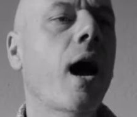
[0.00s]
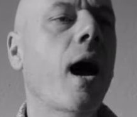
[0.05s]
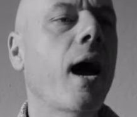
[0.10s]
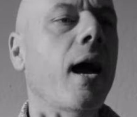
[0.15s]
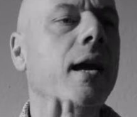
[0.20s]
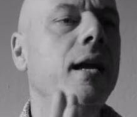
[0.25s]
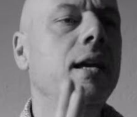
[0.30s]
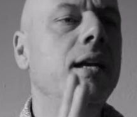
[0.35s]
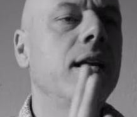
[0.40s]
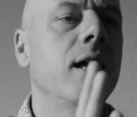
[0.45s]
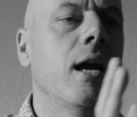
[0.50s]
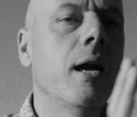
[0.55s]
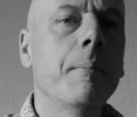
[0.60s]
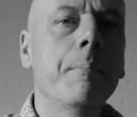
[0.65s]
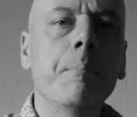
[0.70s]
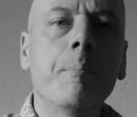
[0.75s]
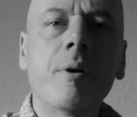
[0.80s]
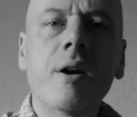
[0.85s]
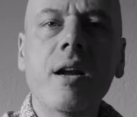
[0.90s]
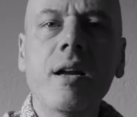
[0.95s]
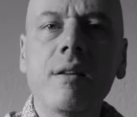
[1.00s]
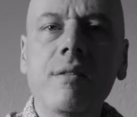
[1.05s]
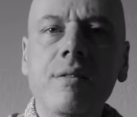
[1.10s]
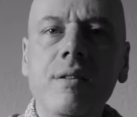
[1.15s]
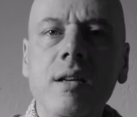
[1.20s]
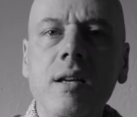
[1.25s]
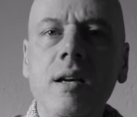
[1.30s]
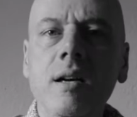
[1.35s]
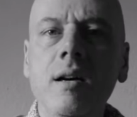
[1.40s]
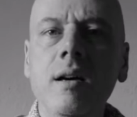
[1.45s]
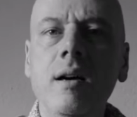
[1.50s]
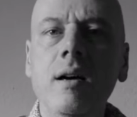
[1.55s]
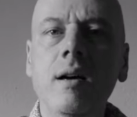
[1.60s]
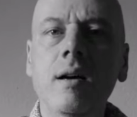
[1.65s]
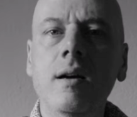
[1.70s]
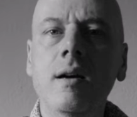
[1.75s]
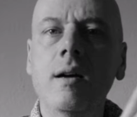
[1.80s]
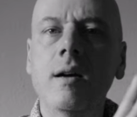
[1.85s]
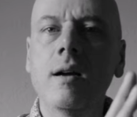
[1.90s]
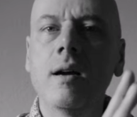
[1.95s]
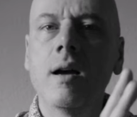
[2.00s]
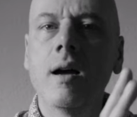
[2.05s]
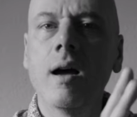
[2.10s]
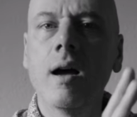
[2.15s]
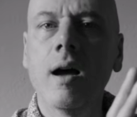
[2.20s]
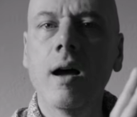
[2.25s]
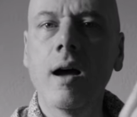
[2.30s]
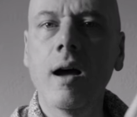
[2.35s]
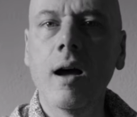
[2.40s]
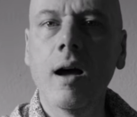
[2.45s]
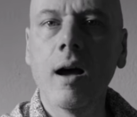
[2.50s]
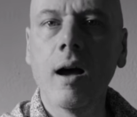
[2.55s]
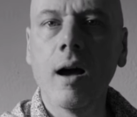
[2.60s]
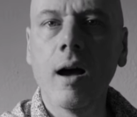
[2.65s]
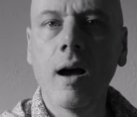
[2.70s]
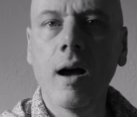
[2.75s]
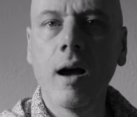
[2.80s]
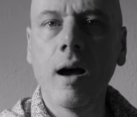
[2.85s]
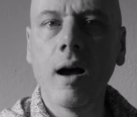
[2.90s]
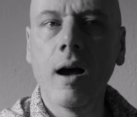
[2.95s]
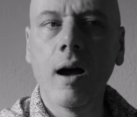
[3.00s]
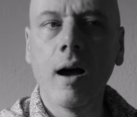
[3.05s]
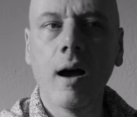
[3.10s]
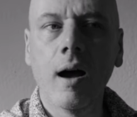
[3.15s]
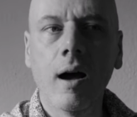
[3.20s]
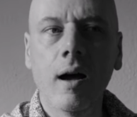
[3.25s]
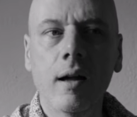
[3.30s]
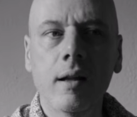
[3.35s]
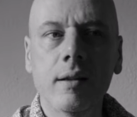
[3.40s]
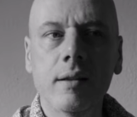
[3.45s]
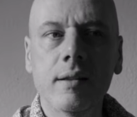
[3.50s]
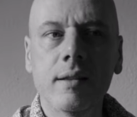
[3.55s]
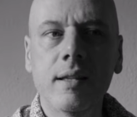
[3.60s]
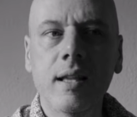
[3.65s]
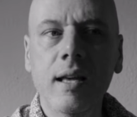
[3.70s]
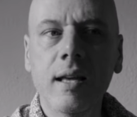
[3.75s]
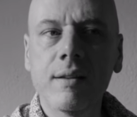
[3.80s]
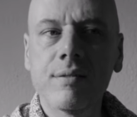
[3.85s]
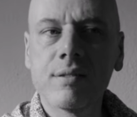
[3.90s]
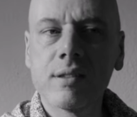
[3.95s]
I embracing the